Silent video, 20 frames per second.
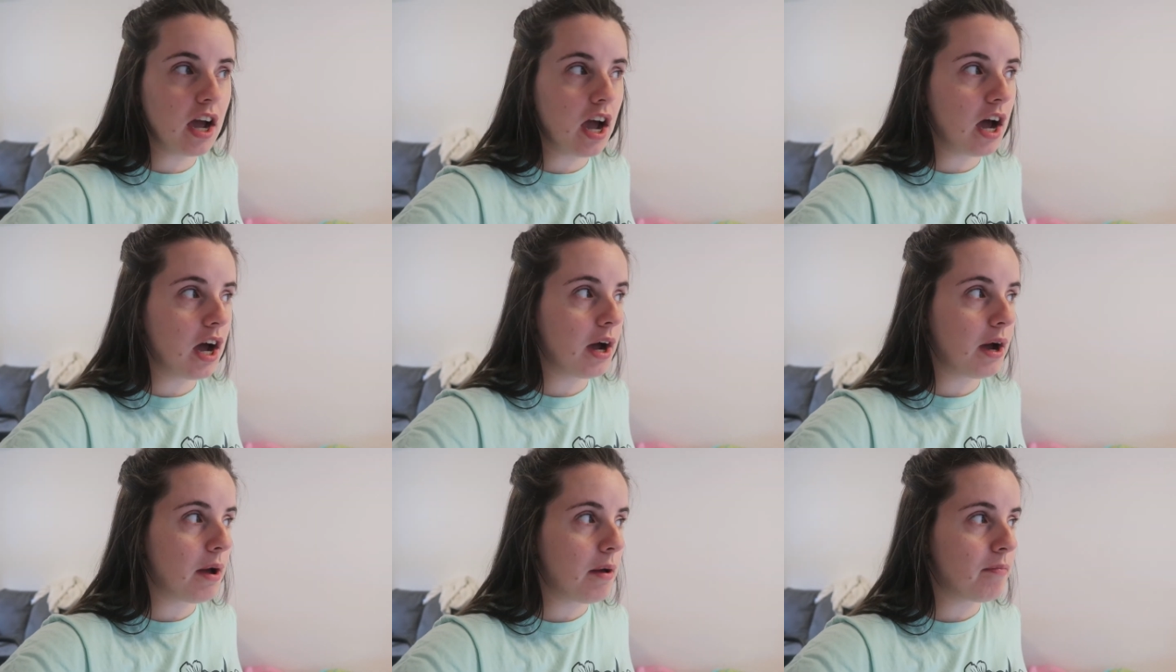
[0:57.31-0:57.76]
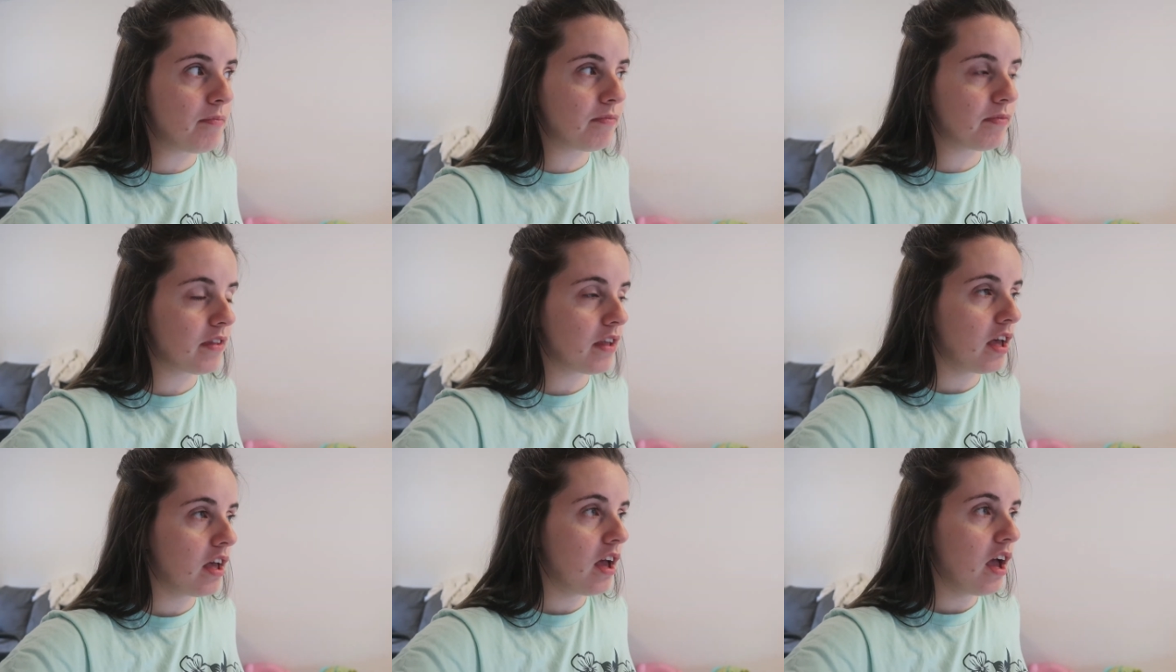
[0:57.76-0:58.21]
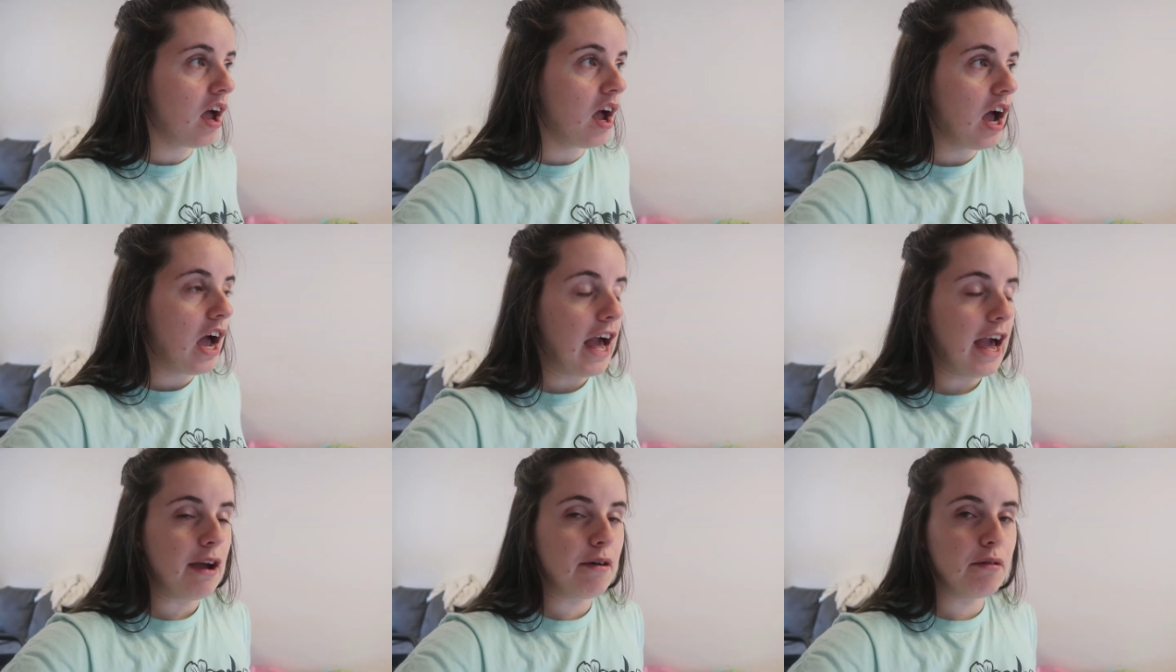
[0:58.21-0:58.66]
Um,
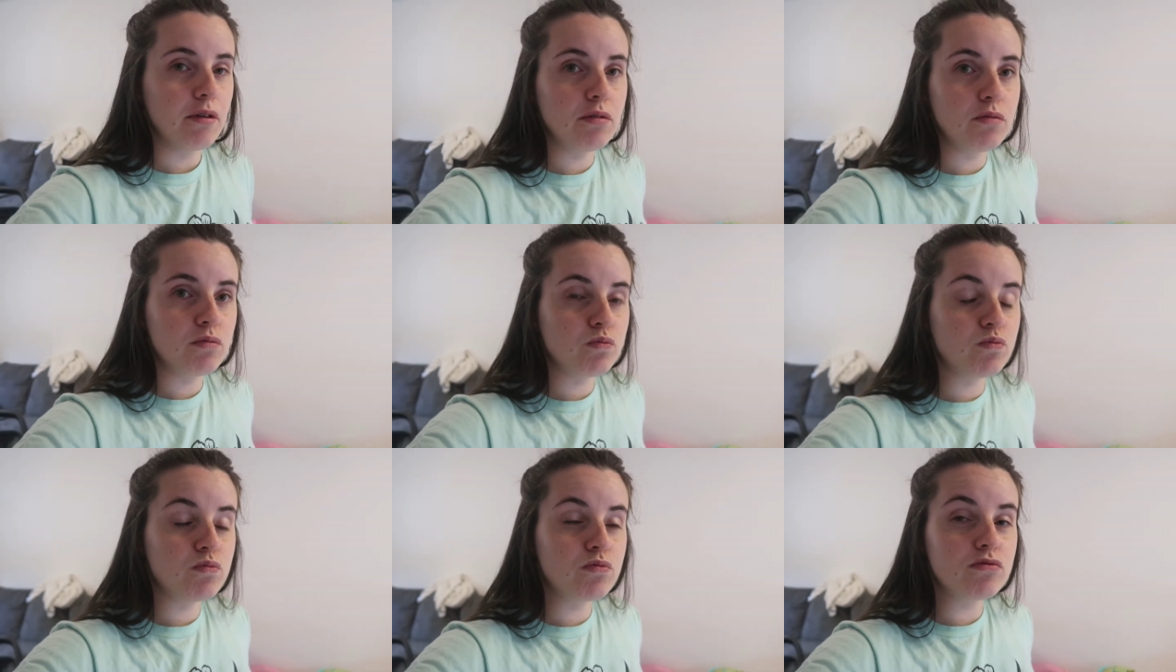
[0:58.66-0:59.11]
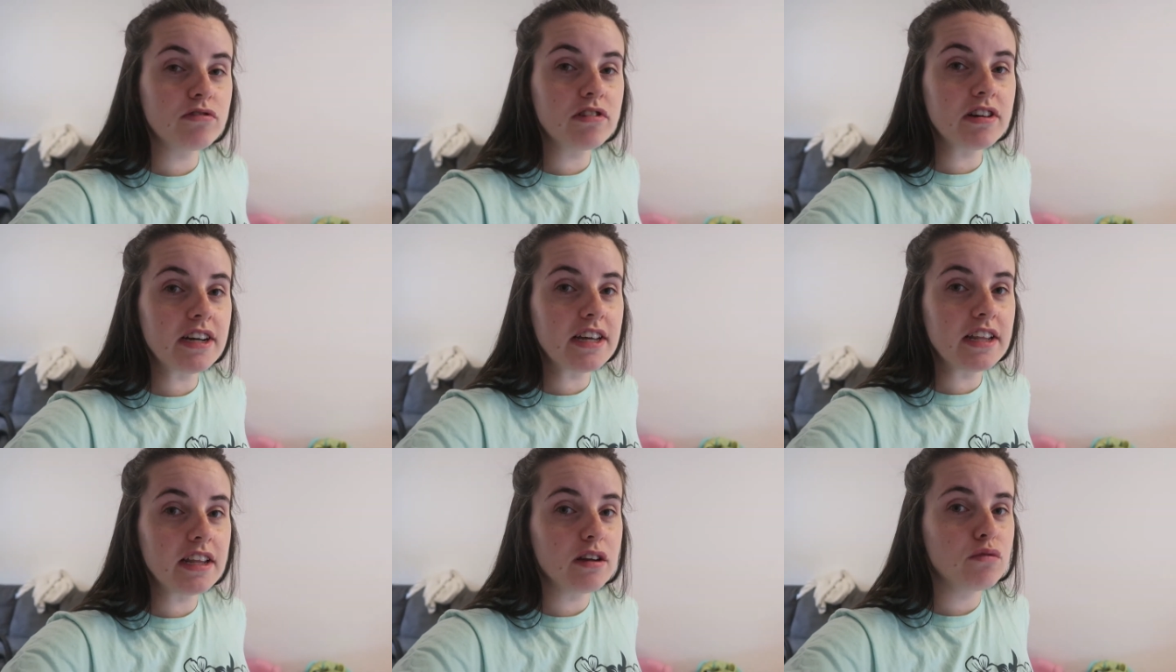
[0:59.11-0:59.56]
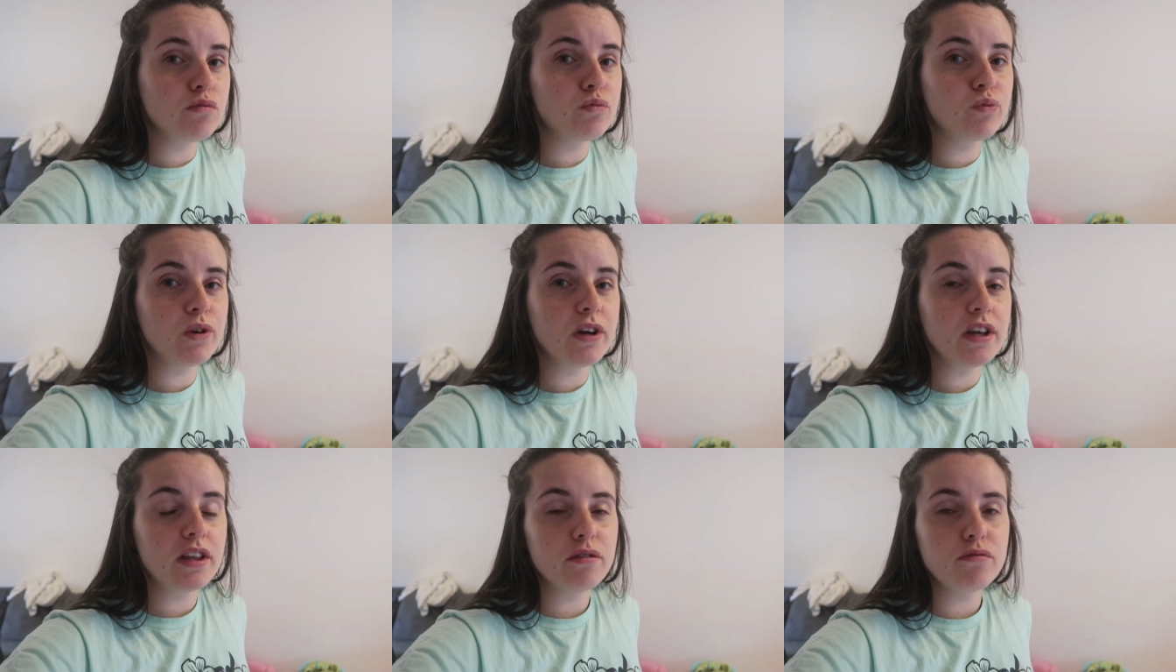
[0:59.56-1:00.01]
I would really,
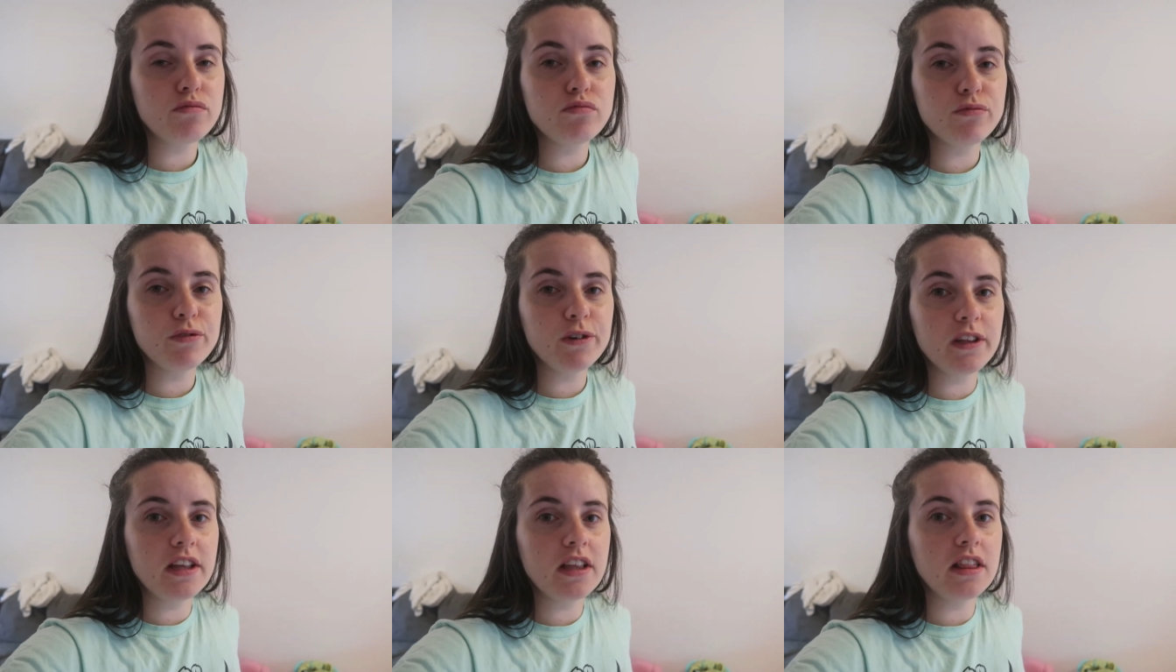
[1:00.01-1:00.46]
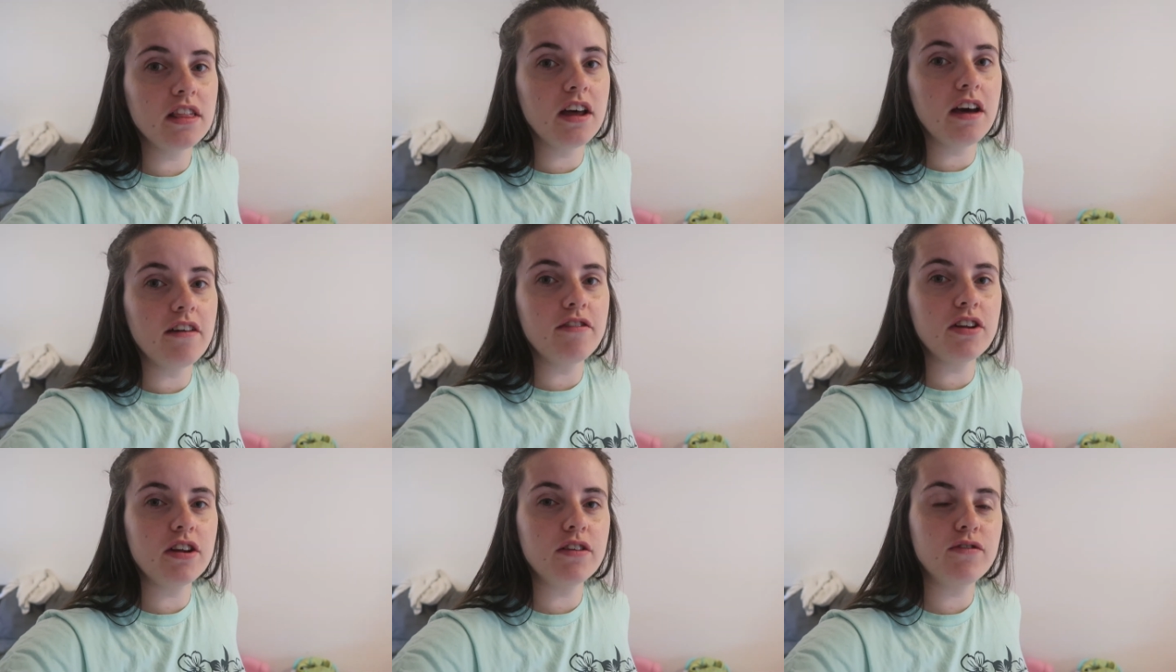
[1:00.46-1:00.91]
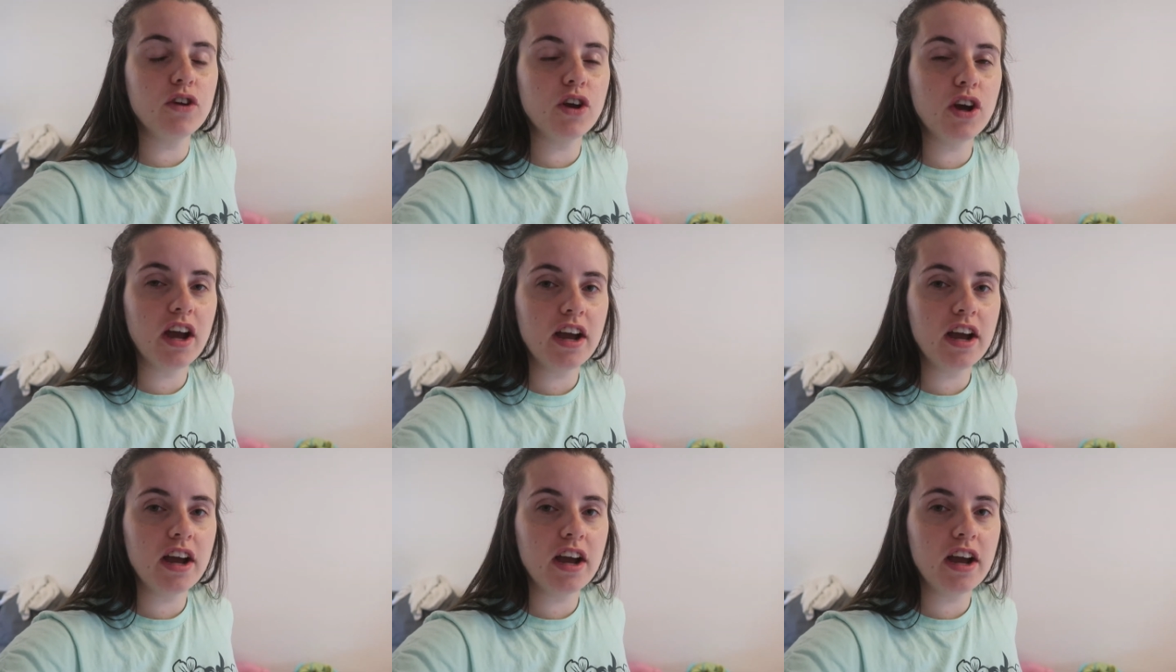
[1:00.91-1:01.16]
really, really love it if you